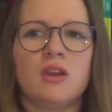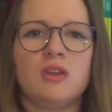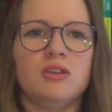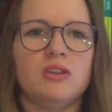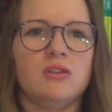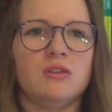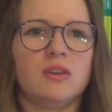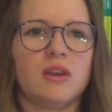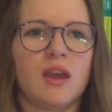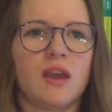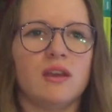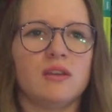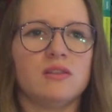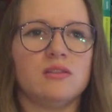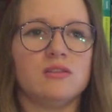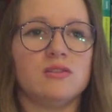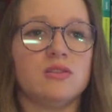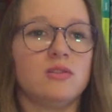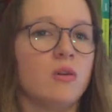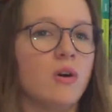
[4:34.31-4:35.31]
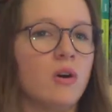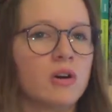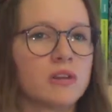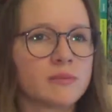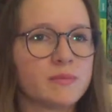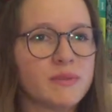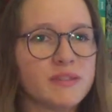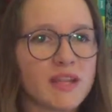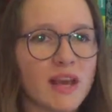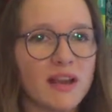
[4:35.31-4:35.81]
You can do
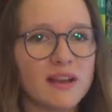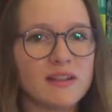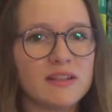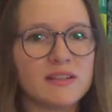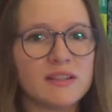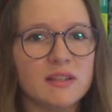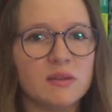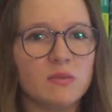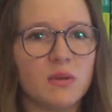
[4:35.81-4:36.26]
hospitality